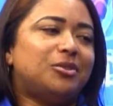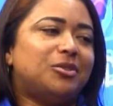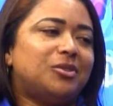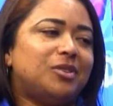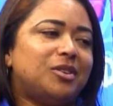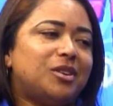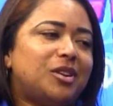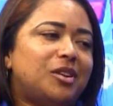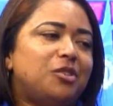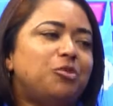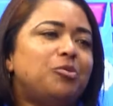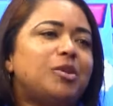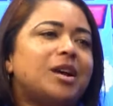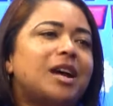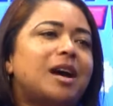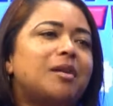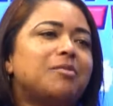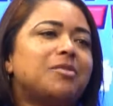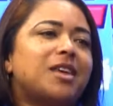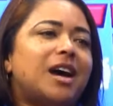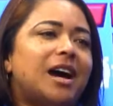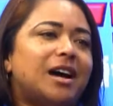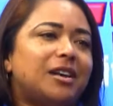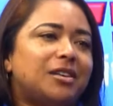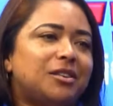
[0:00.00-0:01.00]
then you become
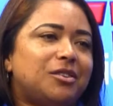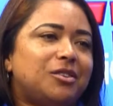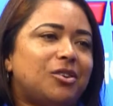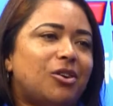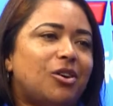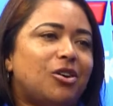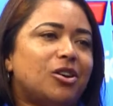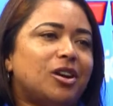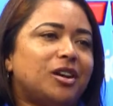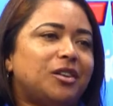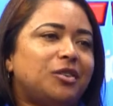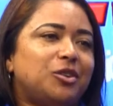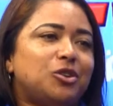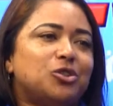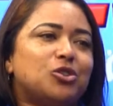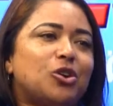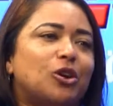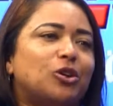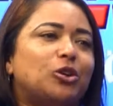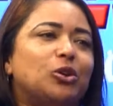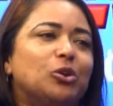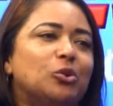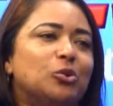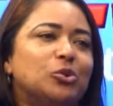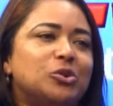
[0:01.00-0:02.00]
the underdog and you
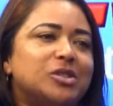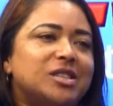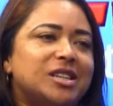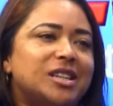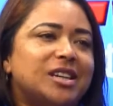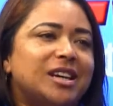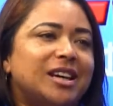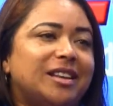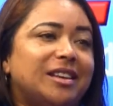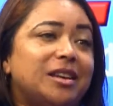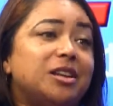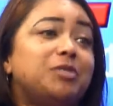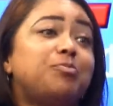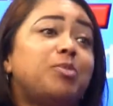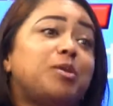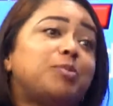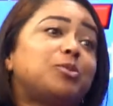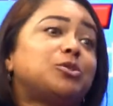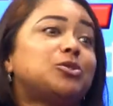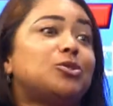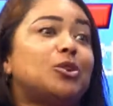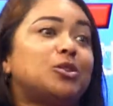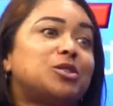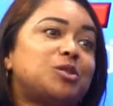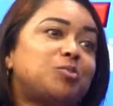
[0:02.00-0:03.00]
start losing, and then people
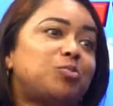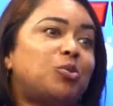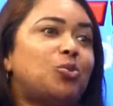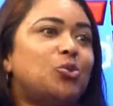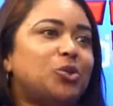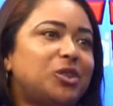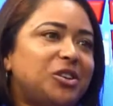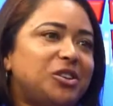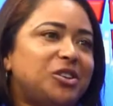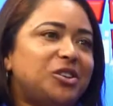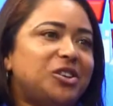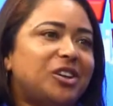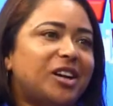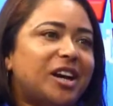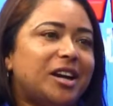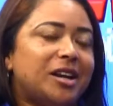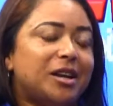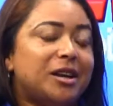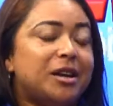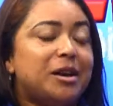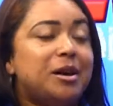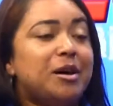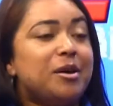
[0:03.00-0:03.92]
start supporting you again.